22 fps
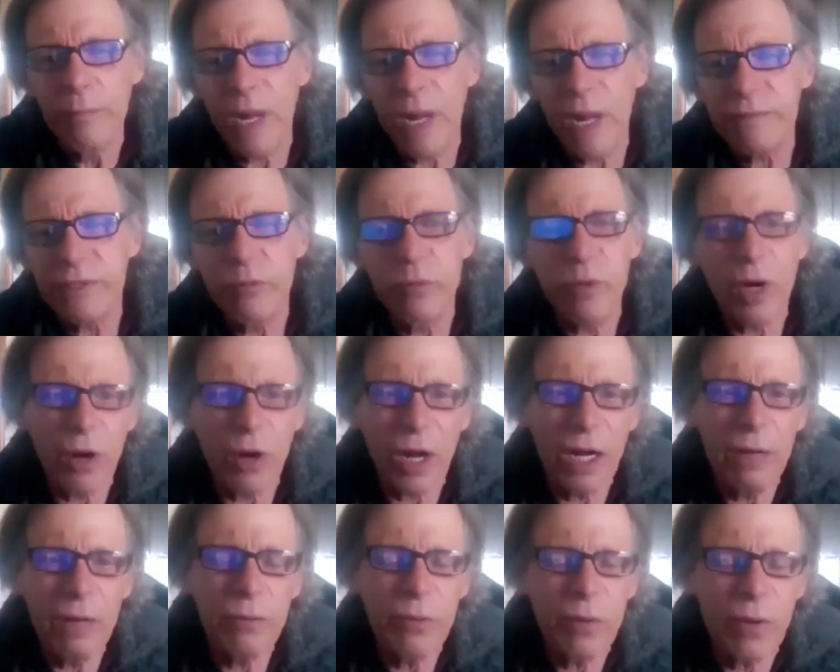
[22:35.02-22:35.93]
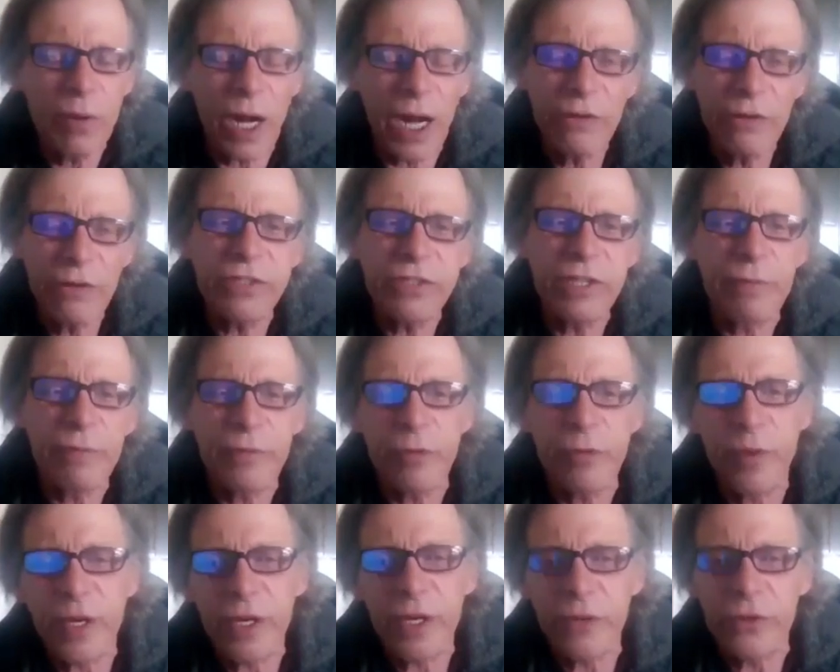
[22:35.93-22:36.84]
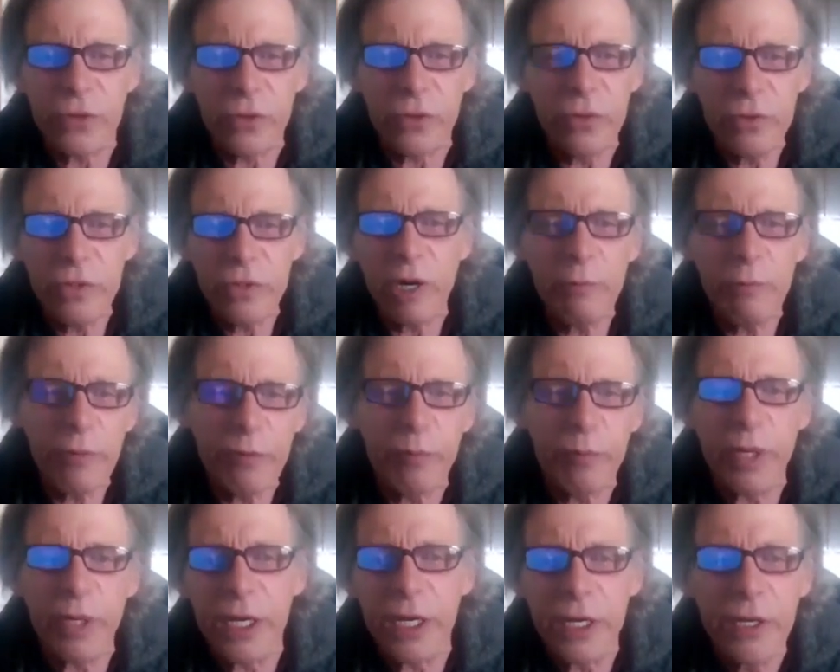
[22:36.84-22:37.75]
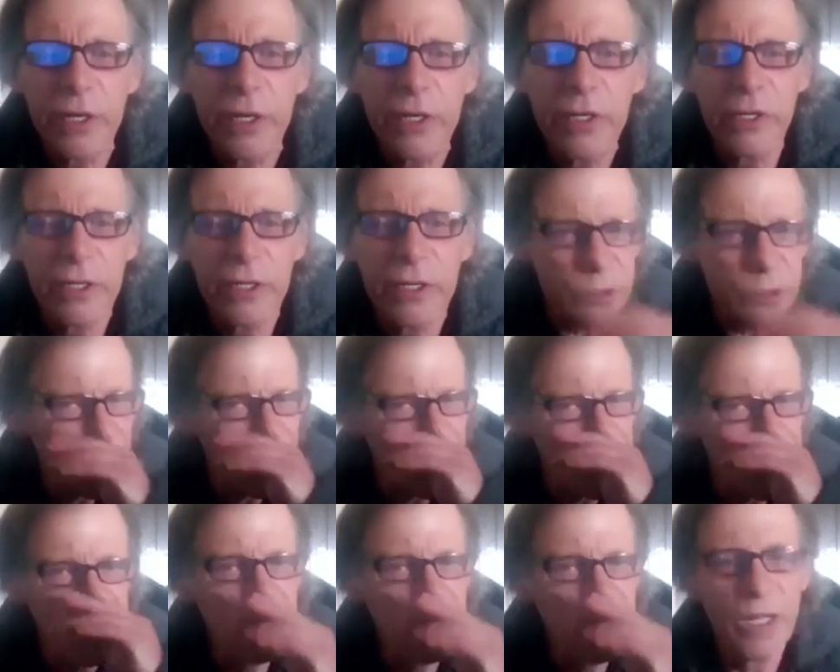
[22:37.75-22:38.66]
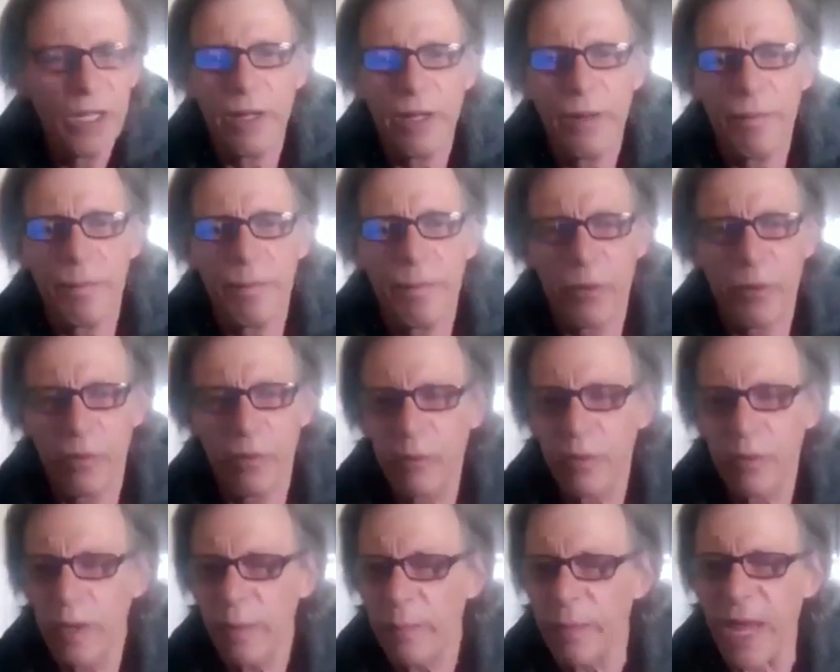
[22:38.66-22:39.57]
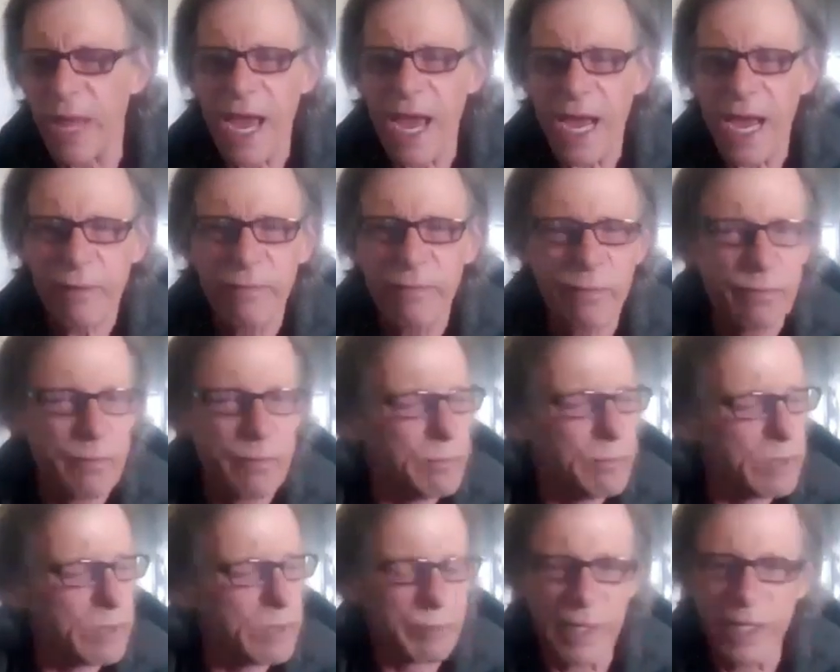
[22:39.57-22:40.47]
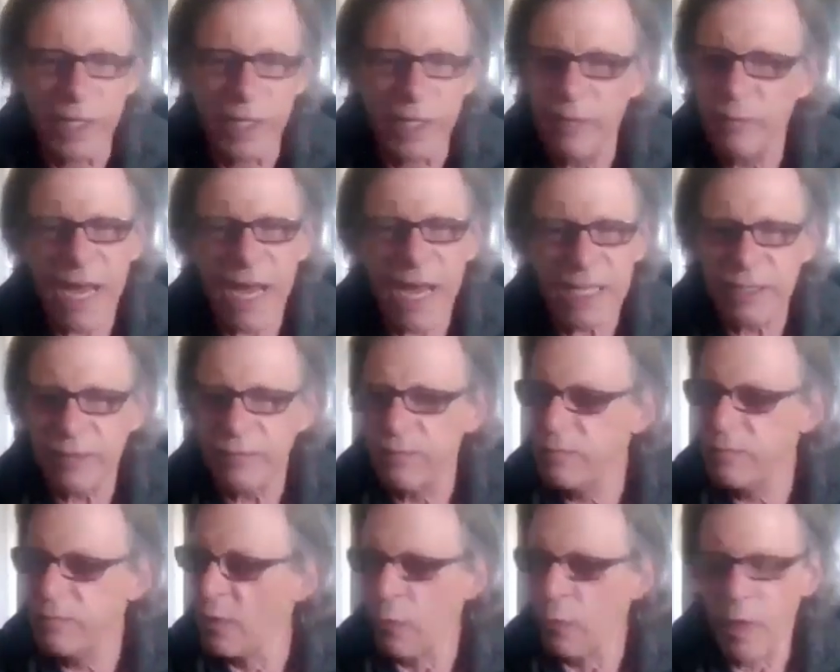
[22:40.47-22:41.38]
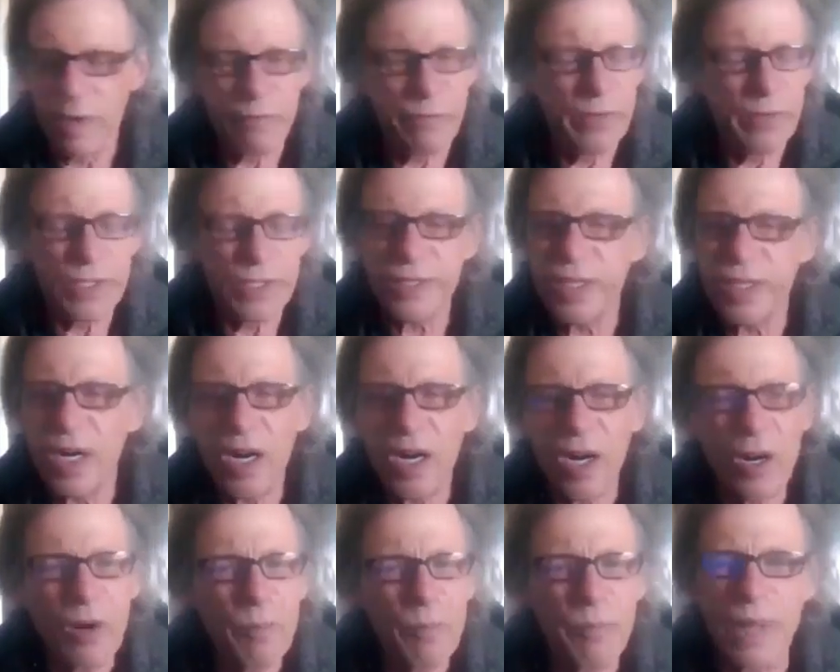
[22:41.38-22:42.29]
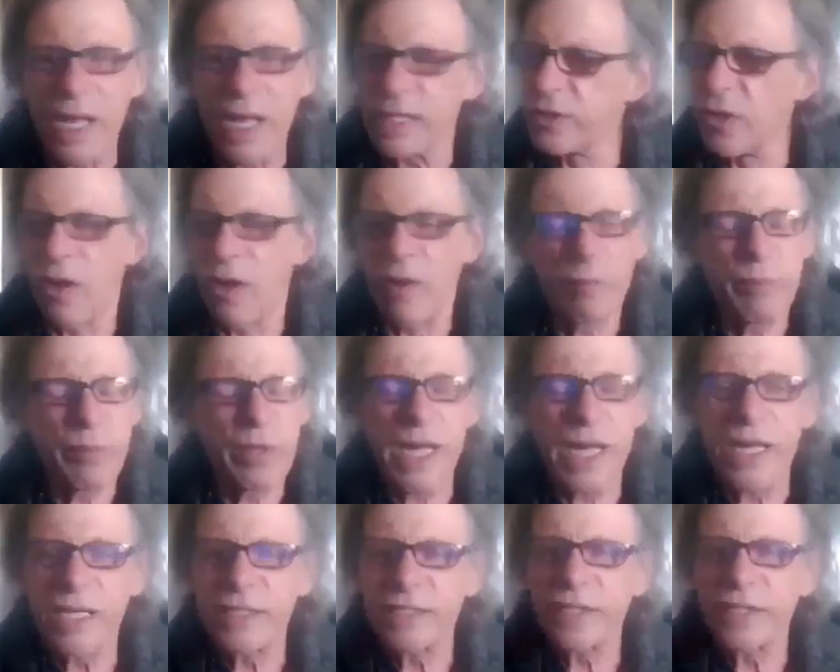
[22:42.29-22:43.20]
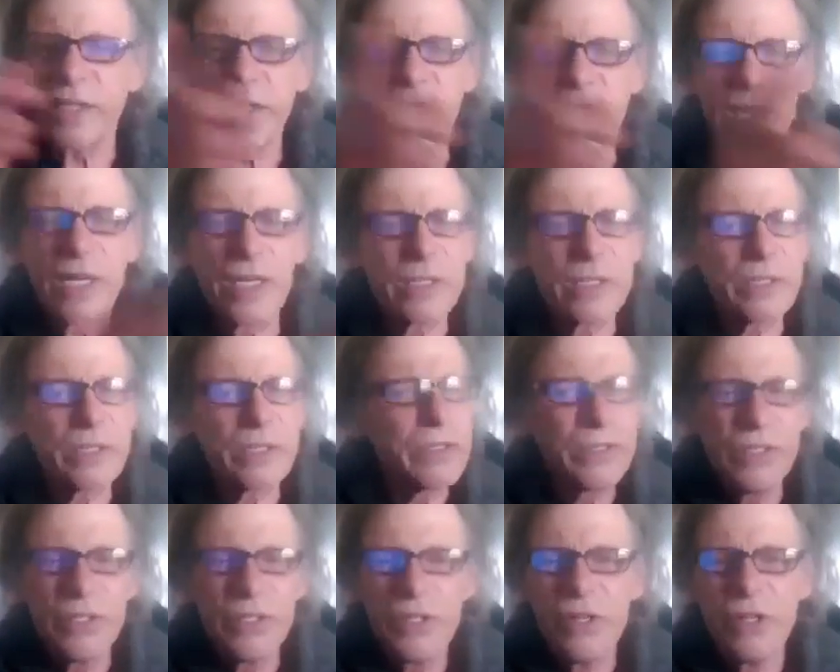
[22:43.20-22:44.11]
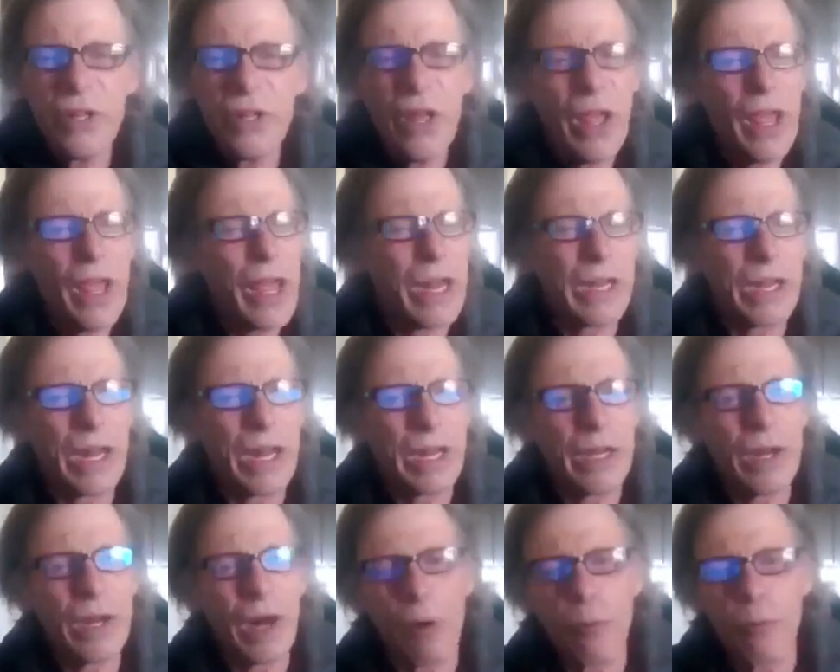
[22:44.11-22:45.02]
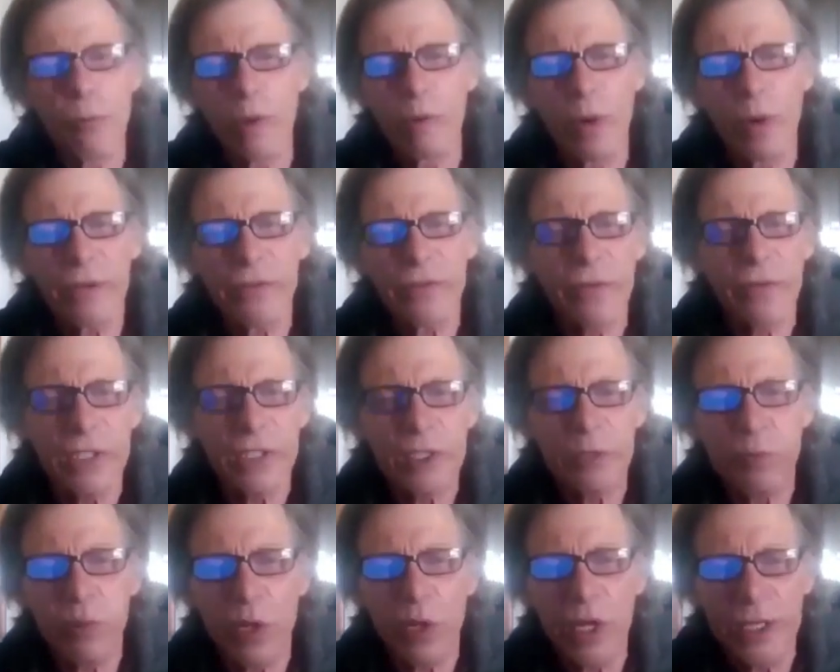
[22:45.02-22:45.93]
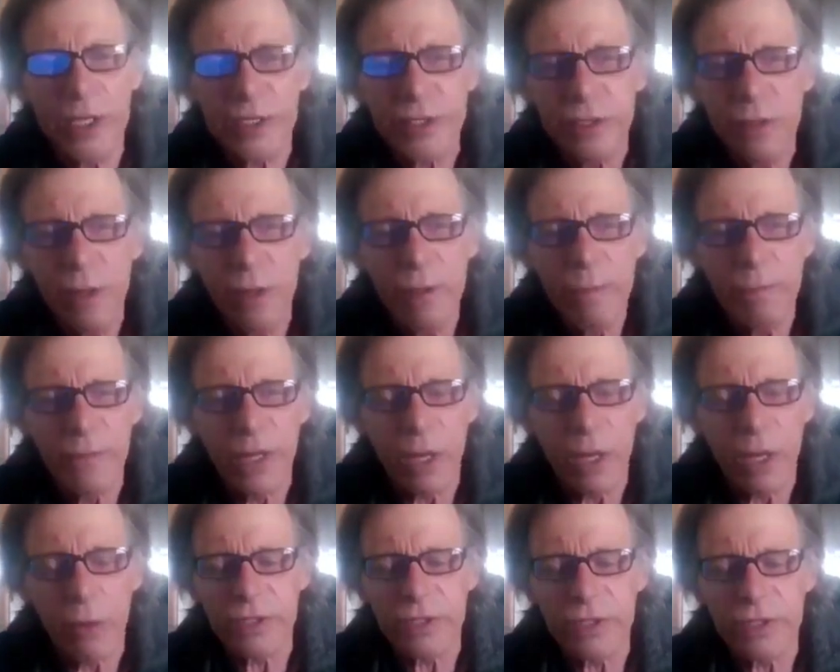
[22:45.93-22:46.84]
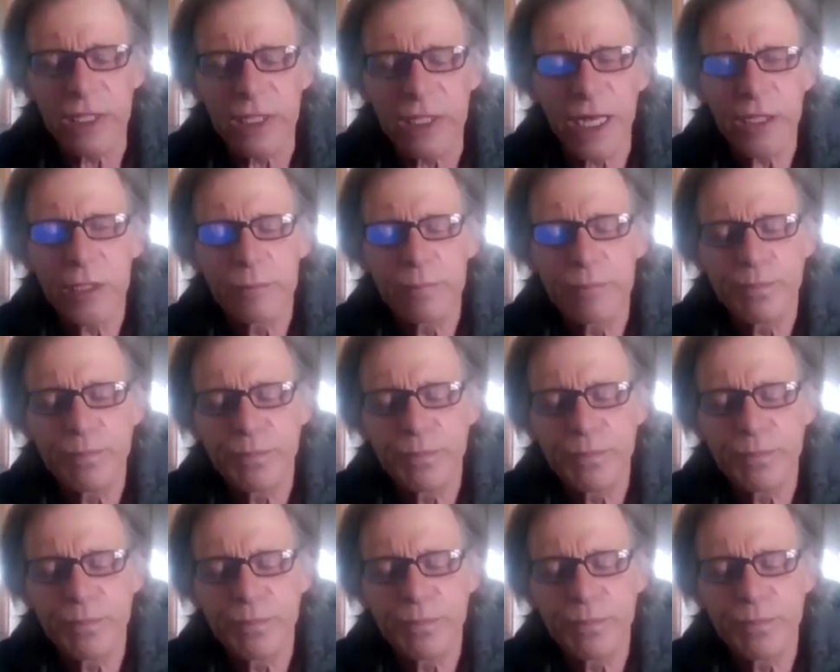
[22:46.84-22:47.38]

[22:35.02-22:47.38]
Bob said, well, I know something we could do. Come with me. So we went back, speeding past, away from the star, past all the planets again, and then we went to this place that was like